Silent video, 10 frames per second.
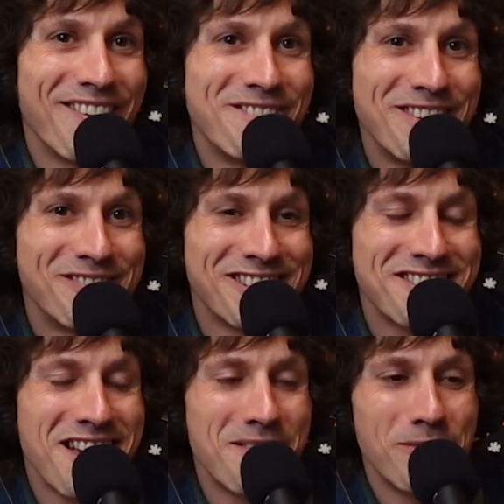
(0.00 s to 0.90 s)
We've just
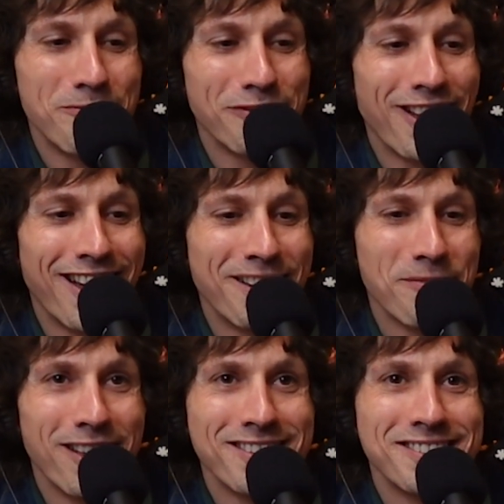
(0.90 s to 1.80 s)
kind of been flying
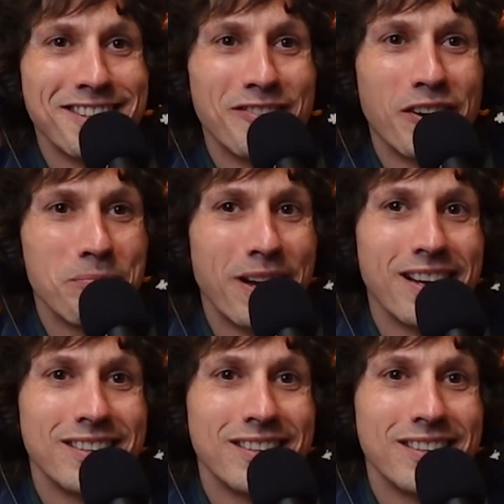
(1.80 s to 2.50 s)
by the seat of our pants